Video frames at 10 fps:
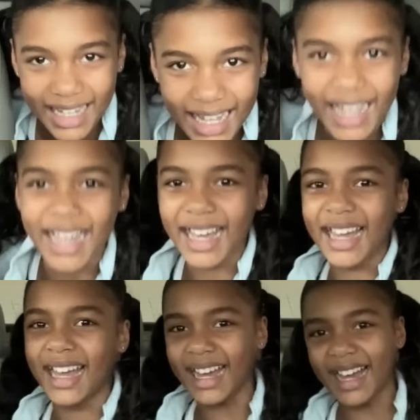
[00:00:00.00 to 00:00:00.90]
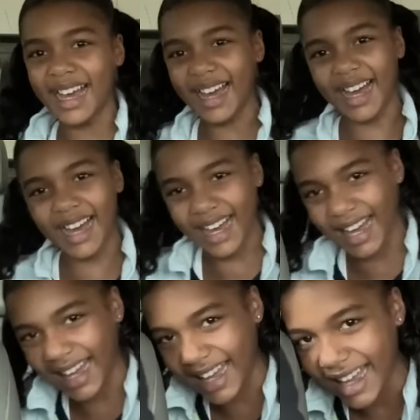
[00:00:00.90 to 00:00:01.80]

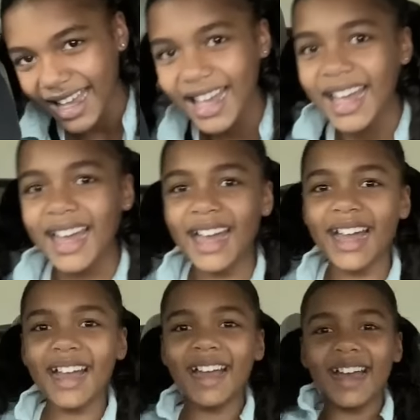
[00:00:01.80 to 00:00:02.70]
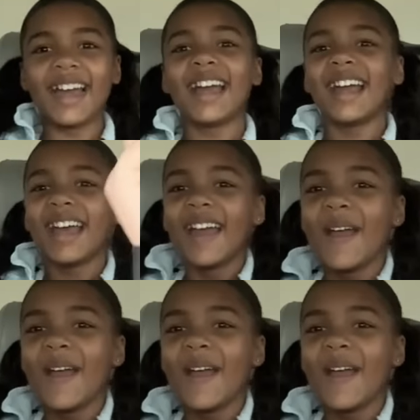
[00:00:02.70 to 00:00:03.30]
The person shown says nothing.